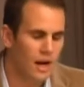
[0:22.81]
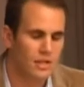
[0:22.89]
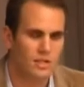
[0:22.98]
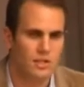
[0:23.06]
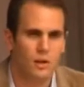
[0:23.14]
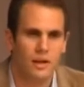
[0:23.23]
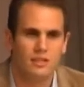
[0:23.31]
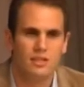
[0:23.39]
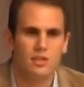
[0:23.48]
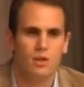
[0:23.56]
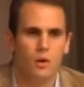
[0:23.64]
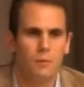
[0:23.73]
I just thought I'd
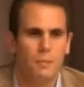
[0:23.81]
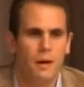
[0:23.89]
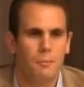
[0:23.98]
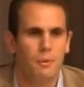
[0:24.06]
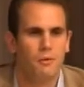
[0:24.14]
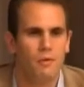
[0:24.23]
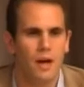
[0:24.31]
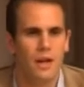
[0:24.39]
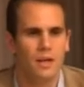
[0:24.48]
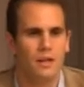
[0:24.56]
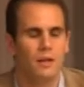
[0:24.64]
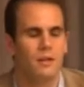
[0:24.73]
start by
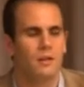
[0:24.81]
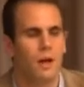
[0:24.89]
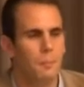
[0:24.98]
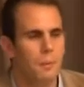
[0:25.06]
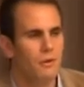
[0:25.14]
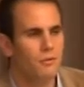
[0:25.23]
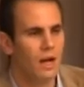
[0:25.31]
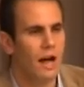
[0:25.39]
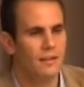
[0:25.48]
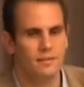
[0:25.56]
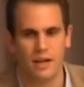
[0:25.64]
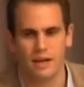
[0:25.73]
providing a bit of
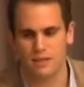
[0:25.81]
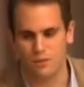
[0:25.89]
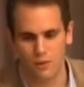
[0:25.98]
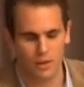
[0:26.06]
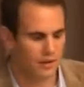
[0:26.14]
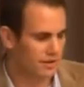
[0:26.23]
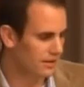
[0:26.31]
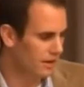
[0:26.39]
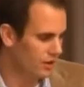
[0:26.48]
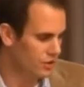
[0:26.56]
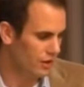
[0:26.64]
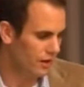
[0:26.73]
context for the
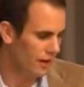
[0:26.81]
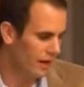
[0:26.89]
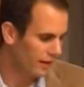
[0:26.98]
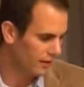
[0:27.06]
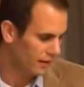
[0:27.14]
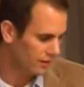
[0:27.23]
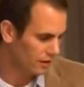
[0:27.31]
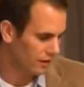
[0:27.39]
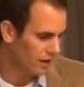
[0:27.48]
discussion, and I think